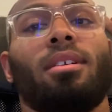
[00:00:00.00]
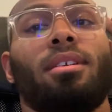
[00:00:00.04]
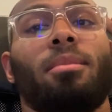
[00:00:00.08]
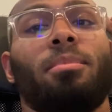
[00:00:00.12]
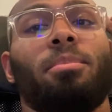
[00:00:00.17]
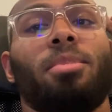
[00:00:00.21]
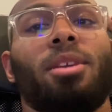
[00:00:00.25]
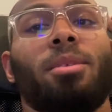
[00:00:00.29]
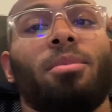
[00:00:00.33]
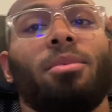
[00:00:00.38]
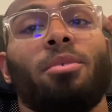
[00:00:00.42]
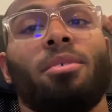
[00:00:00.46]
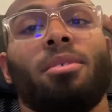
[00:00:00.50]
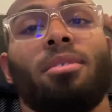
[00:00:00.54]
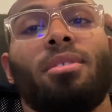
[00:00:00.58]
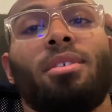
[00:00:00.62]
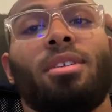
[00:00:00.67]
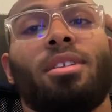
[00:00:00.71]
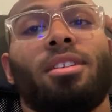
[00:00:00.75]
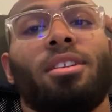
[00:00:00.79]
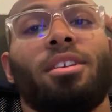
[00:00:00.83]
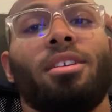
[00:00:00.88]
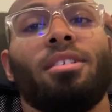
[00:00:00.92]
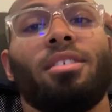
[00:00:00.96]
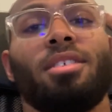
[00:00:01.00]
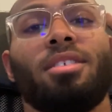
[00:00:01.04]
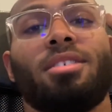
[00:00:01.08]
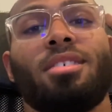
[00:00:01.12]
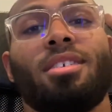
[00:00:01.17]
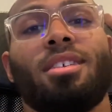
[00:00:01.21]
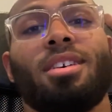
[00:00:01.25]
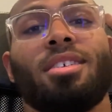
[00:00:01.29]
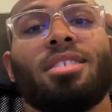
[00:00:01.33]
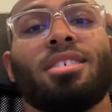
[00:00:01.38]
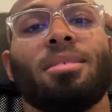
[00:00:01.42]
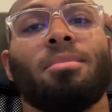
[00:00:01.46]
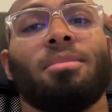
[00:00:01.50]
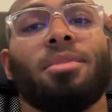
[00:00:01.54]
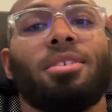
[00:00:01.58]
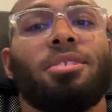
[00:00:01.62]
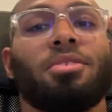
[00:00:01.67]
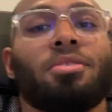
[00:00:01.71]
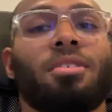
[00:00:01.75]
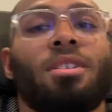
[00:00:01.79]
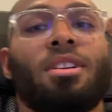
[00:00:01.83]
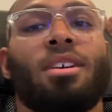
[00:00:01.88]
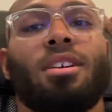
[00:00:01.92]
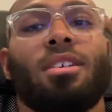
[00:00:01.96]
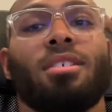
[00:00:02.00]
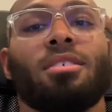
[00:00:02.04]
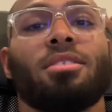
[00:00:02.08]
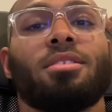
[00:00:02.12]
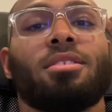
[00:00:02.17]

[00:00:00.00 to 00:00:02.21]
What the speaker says: People would clearly see that something's wrong.